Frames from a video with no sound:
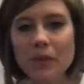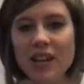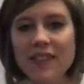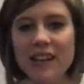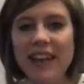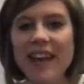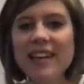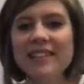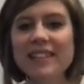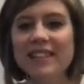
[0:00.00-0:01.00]
The
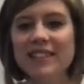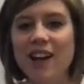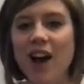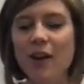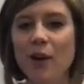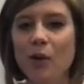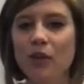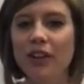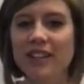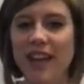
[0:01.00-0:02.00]
case is not
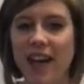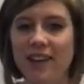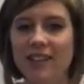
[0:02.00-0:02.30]
over yet, the